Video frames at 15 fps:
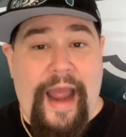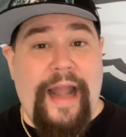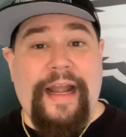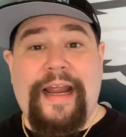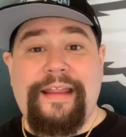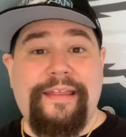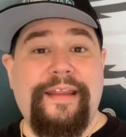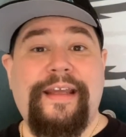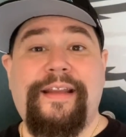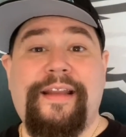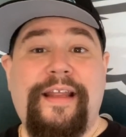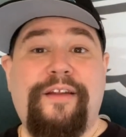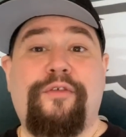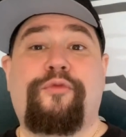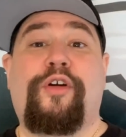And I think
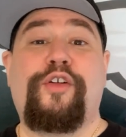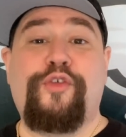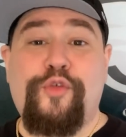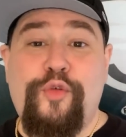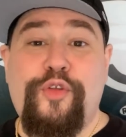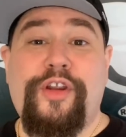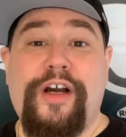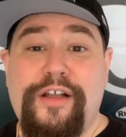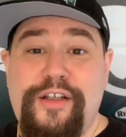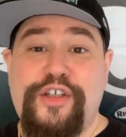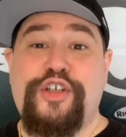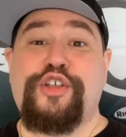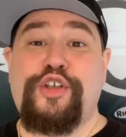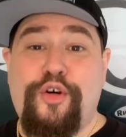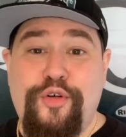that Russell
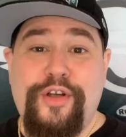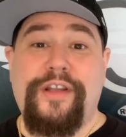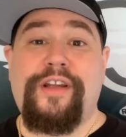Douglas showed